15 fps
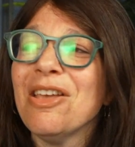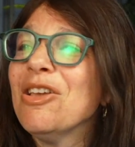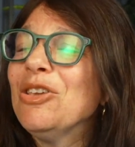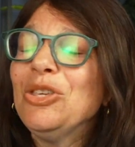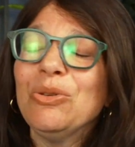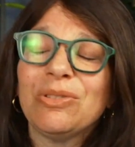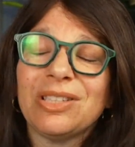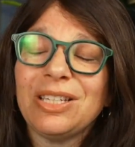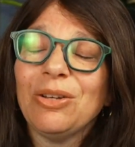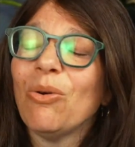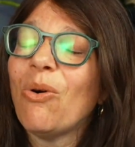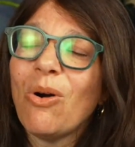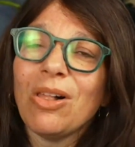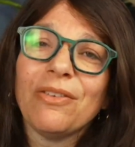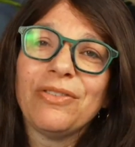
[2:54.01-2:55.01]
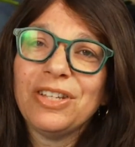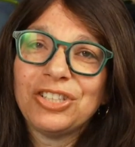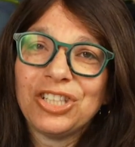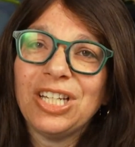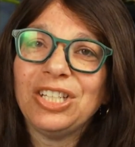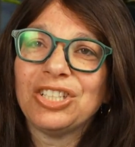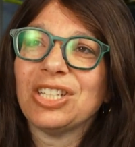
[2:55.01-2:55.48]
you see all of the
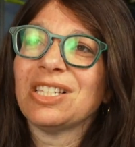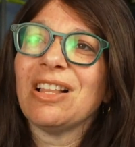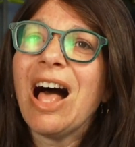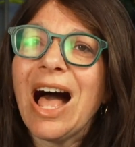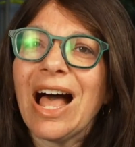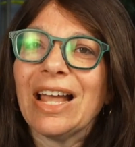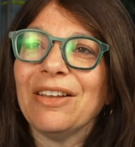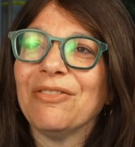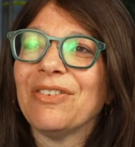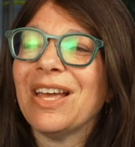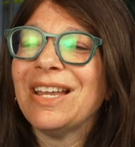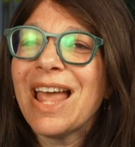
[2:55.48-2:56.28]
changes live and